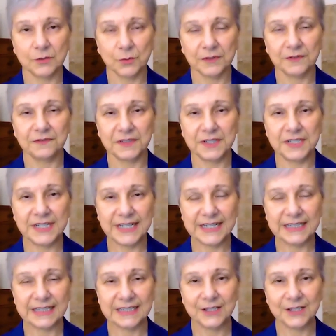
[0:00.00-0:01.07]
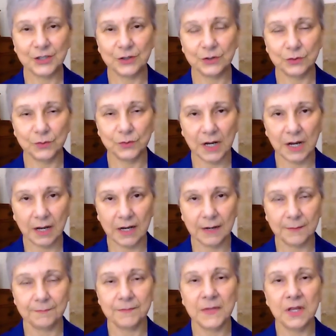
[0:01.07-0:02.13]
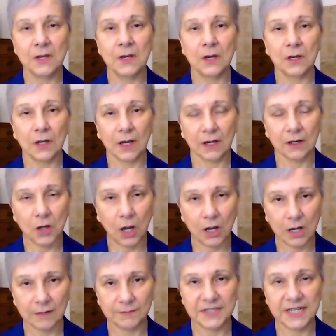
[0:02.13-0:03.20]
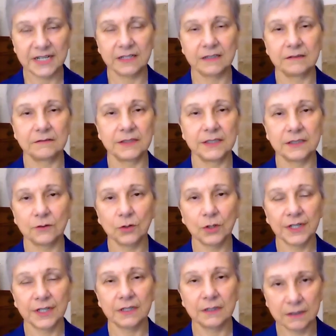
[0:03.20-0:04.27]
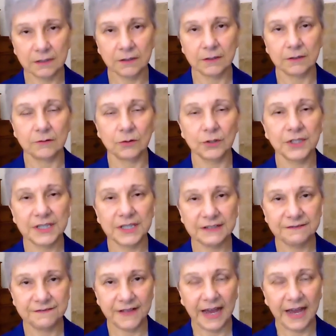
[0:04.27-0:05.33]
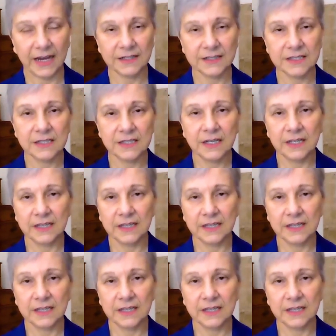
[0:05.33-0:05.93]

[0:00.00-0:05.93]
sort of needs to um, uh, calm down and look at you know look at the facts.